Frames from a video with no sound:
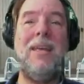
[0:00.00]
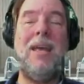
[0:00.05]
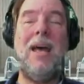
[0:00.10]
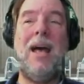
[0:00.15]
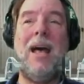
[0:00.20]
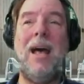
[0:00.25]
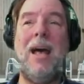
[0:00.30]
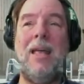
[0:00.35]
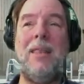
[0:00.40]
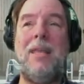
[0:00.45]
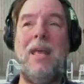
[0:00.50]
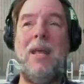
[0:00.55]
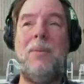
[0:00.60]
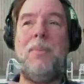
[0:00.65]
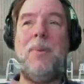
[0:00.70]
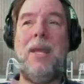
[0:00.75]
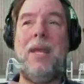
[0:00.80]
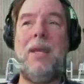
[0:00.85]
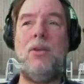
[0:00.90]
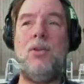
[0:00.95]
on that
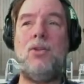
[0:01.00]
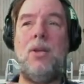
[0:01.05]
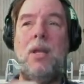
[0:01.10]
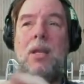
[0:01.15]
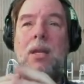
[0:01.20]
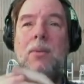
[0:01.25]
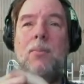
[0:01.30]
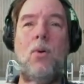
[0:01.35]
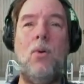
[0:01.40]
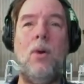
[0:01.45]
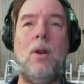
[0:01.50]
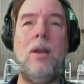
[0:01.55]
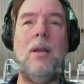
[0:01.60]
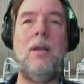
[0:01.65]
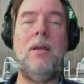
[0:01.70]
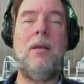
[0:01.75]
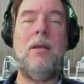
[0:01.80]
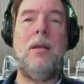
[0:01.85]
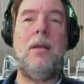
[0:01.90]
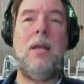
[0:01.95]
page anymore.
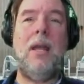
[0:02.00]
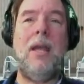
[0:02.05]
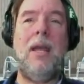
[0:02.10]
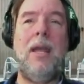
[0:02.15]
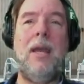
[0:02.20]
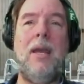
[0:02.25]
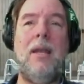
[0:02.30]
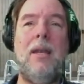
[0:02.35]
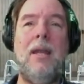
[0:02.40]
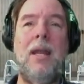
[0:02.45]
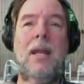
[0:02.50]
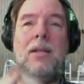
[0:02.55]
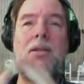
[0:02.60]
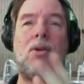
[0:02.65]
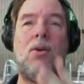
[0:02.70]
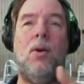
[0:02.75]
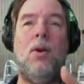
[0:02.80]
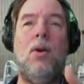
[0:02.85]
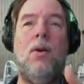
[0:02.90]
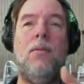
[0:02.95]
And it's
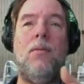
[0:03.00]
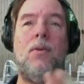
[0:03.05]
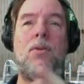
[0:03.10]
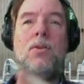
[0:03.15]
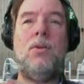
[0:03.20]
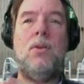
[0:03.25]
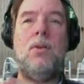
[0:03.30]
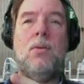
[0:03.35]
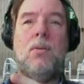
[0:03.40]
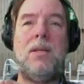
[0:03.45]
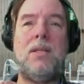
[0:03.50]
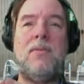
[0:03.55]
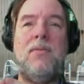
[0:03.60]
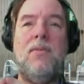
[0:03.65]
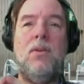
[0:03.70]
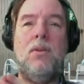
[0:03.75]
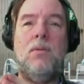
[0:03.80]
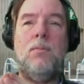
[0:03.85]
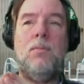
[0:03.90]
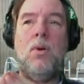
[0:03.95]
going over to the
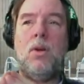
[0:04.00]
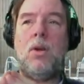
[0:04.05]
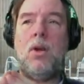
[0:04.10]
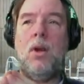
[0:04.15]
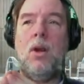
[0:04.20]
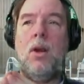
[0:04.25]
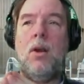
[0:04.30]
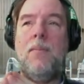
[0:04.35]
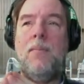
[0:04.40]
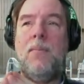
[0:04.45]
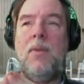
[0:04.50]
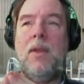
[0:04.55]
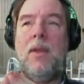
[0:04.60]
RESTful Booker.